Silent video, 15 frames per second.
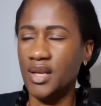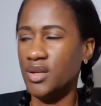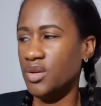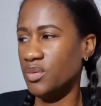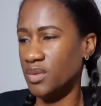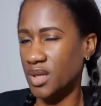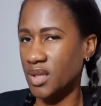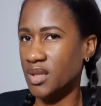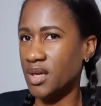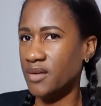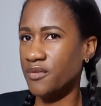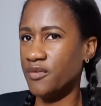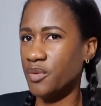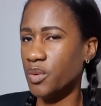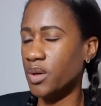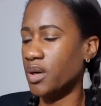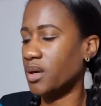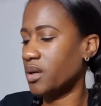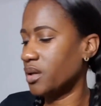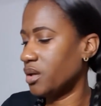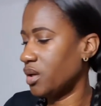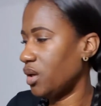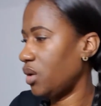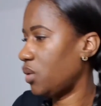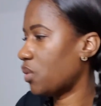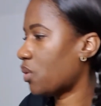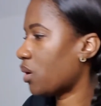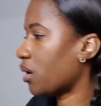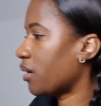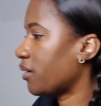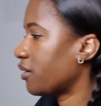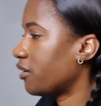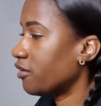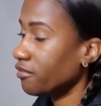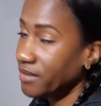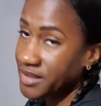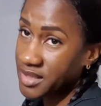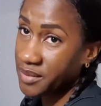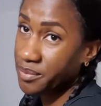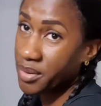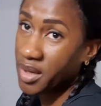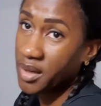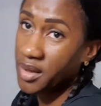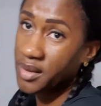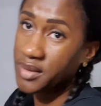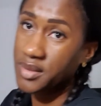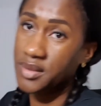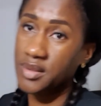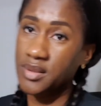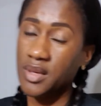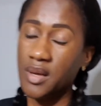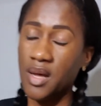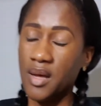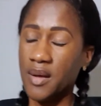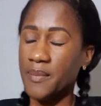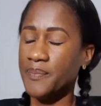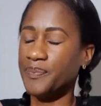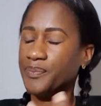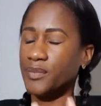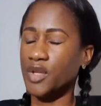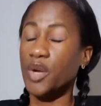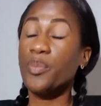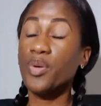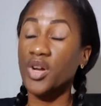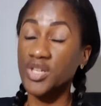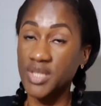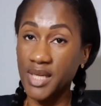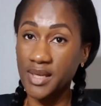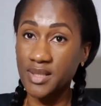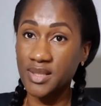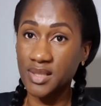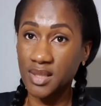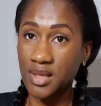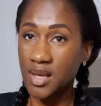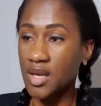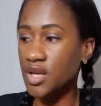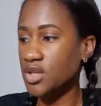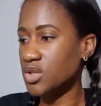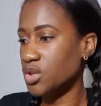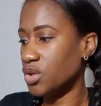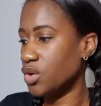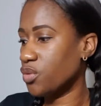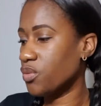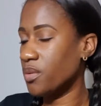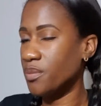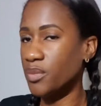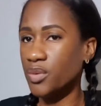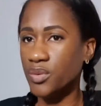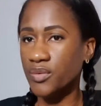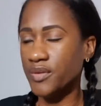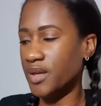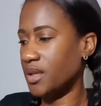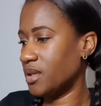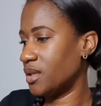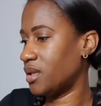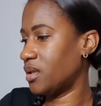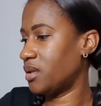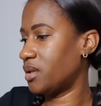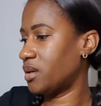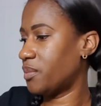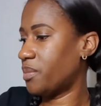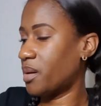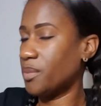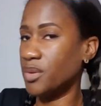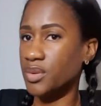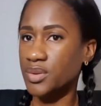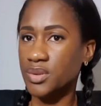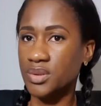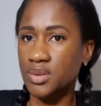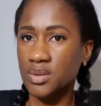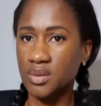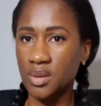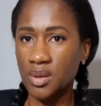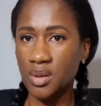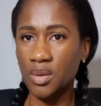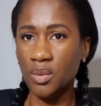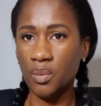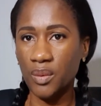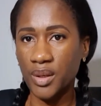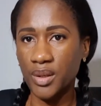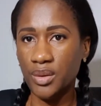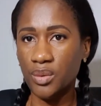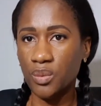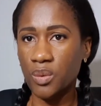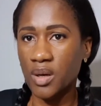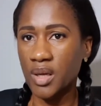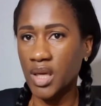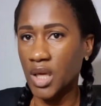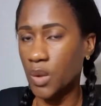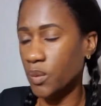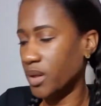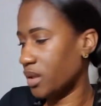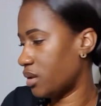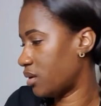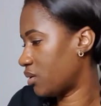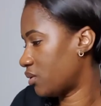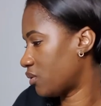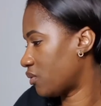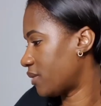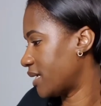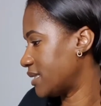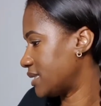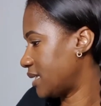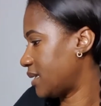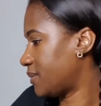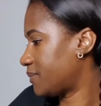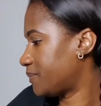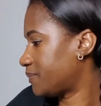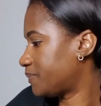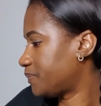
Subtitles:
you need that for your resin products, your projects. So you're removing the little bubbles when you're working with resin.